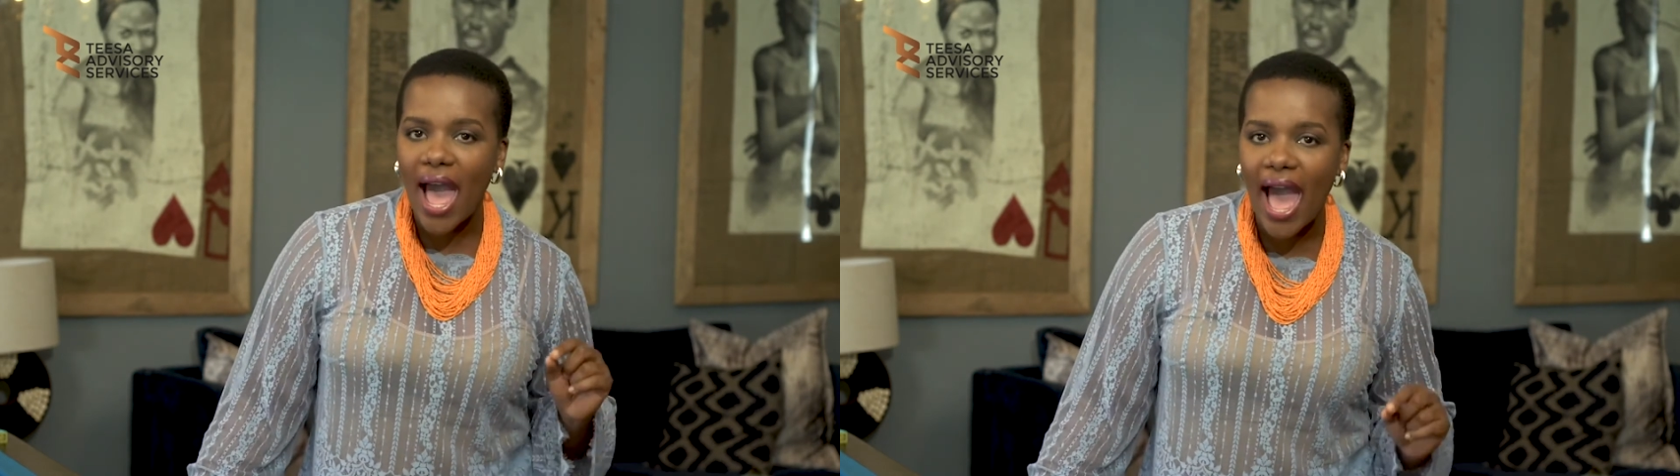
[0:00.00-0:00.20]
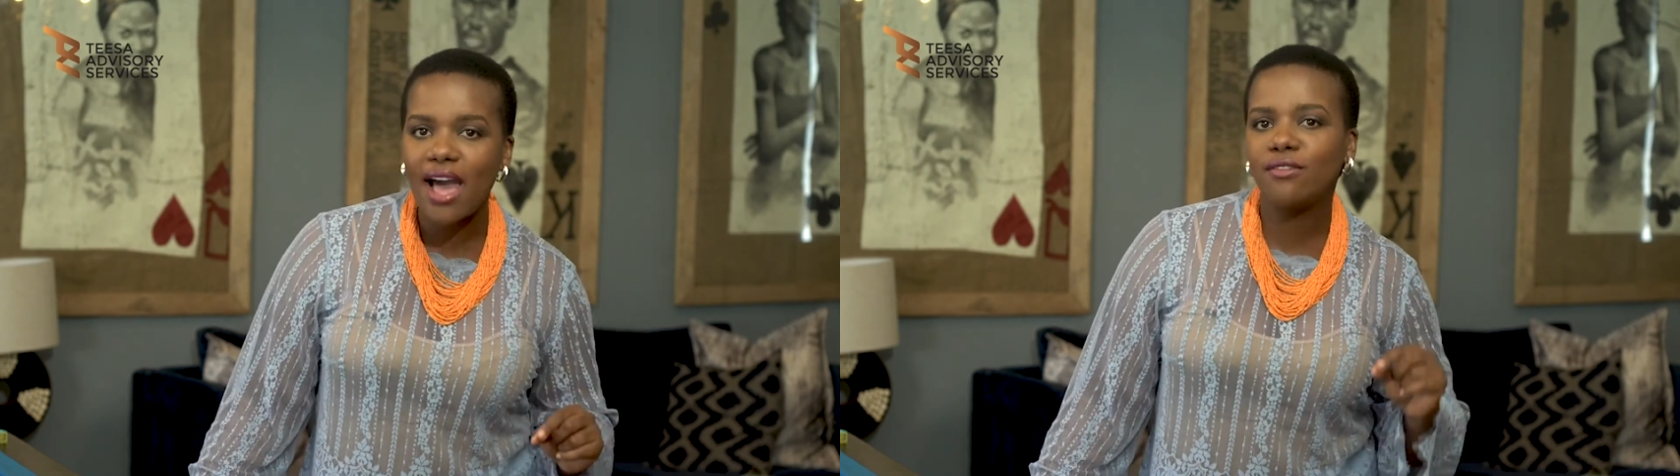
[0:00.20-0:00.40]

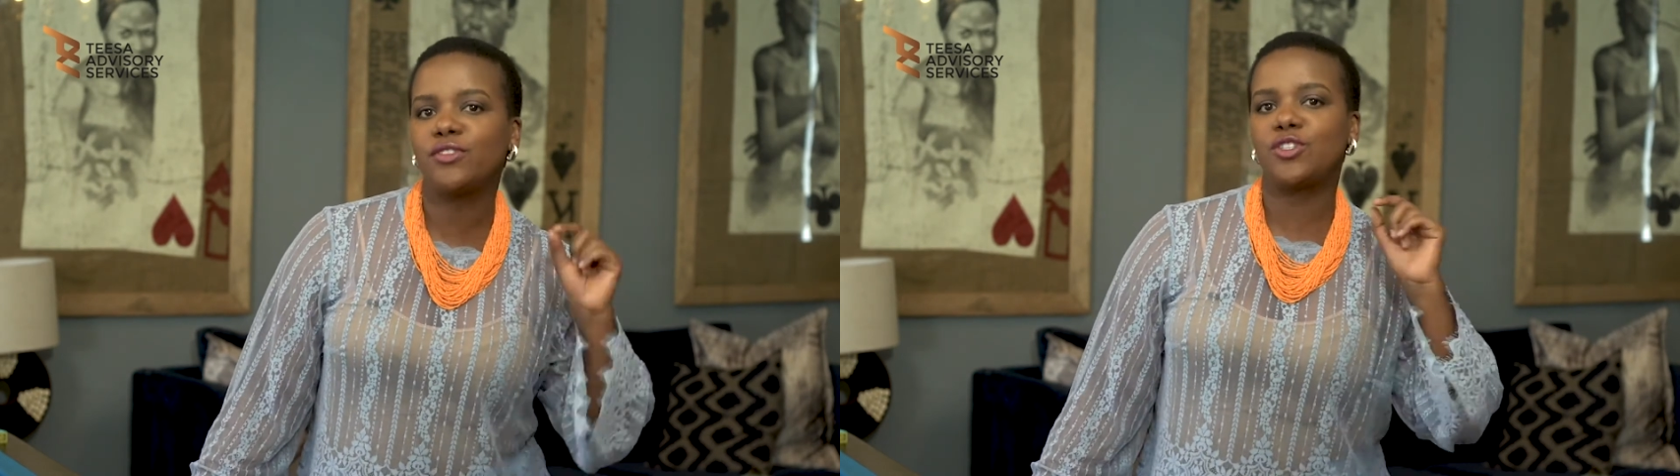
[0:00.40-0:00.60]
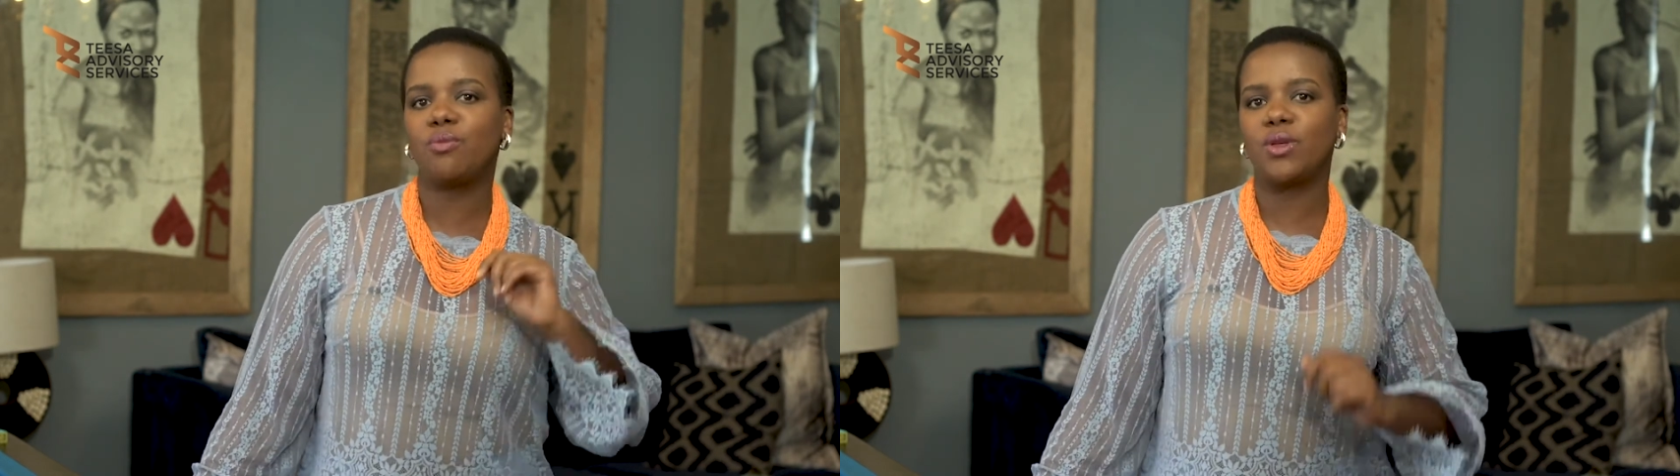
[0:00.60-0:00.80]

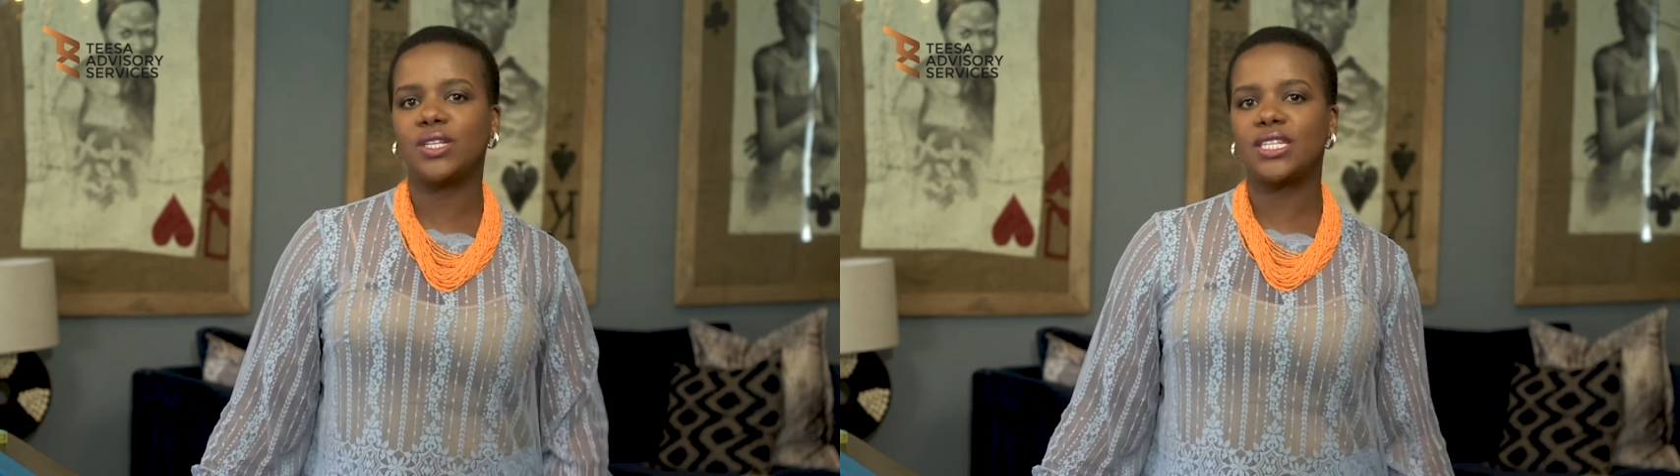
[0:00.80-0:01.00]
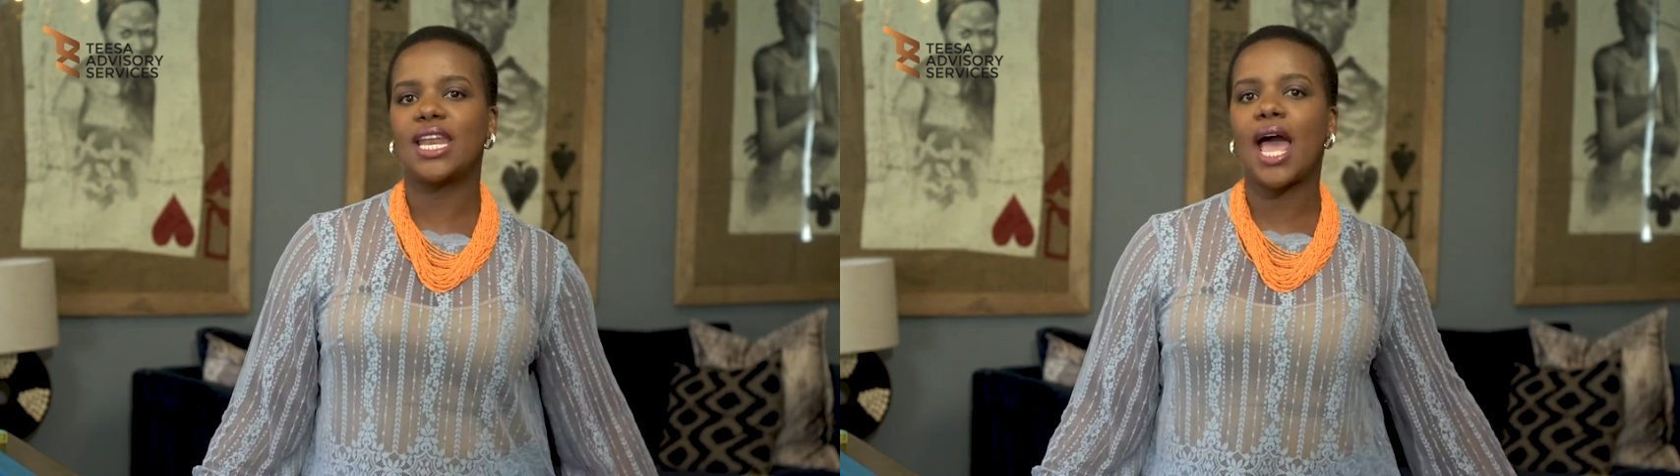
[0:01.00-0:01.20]
have to build an